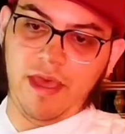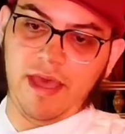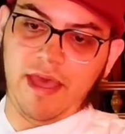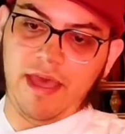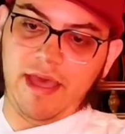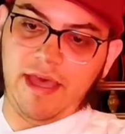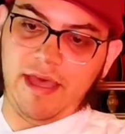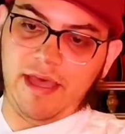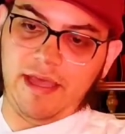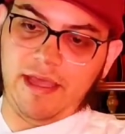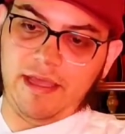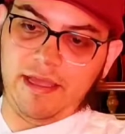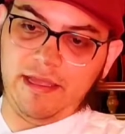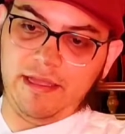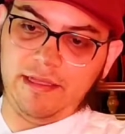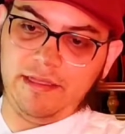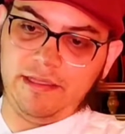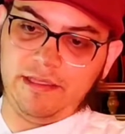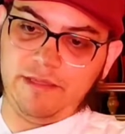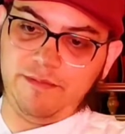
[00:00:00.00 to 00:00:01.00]

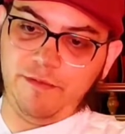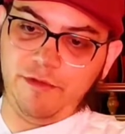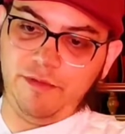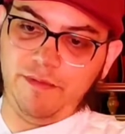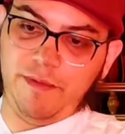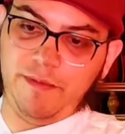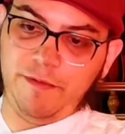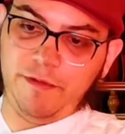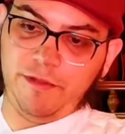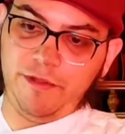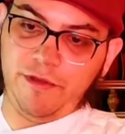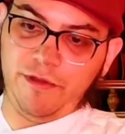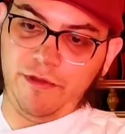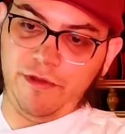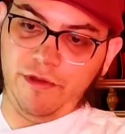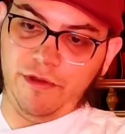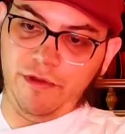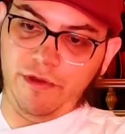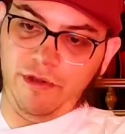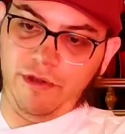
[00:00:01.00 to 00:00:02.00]
And most people
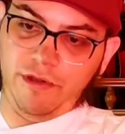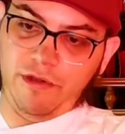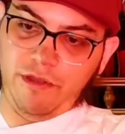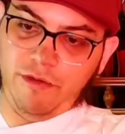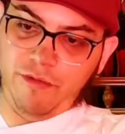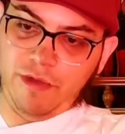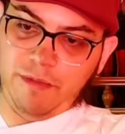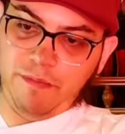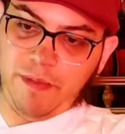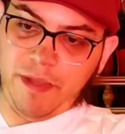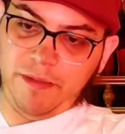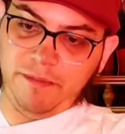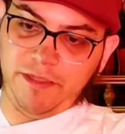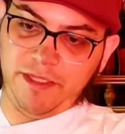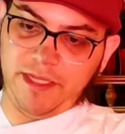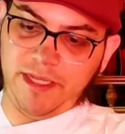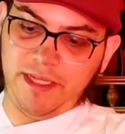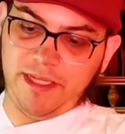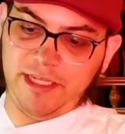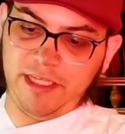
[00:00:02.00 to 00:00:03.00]
don't know what Pimms
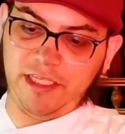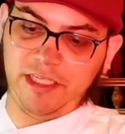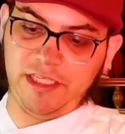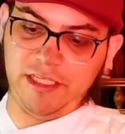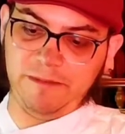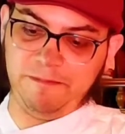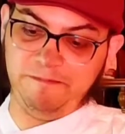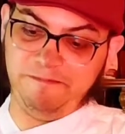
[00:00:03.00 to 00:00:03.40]
is.